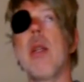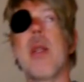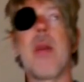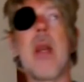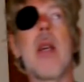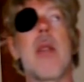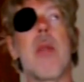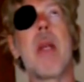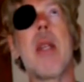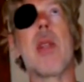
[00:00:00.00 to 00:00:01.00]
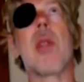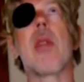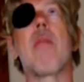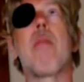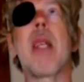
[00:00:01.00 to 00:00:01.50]
To me, it's
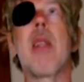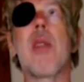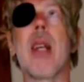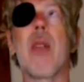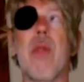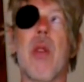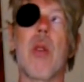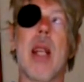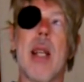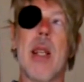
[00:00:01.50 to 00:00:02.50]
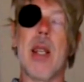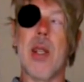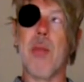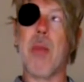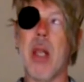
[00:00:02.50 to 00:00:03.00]
being the sacrificial dandy
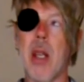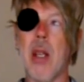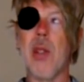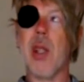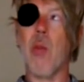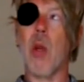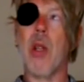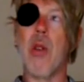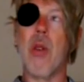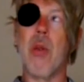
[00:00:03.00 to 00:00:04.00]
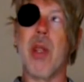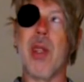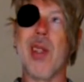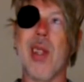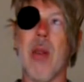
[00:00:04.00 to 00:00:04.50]
is being someone who
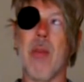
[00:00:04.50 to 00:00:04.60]
is